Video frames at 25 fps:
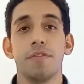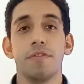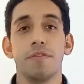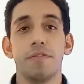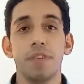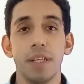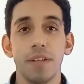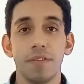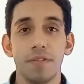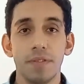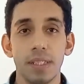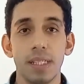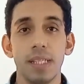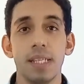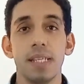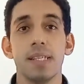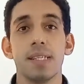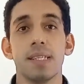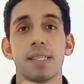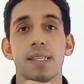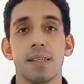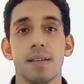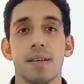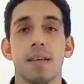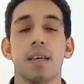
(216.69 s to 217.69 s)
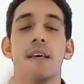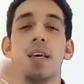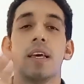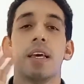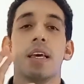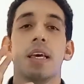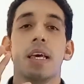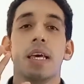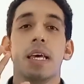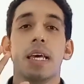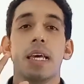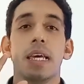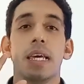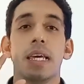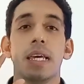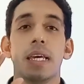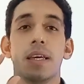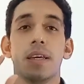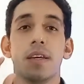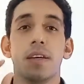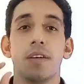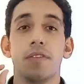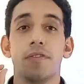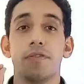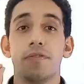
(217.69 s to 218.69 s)
fifties,
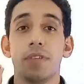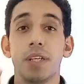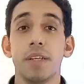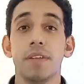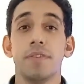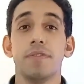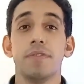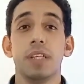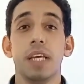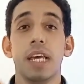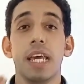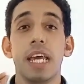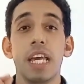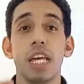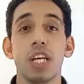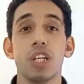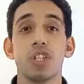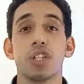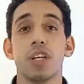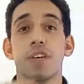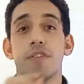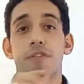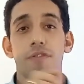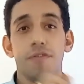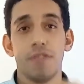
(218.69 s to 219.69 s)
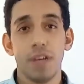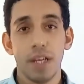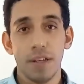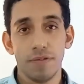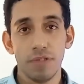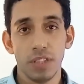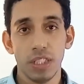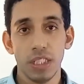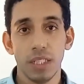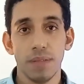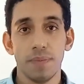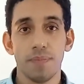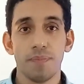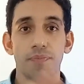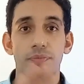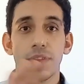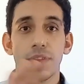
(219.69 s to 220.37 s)
uh, fifty age, fifty,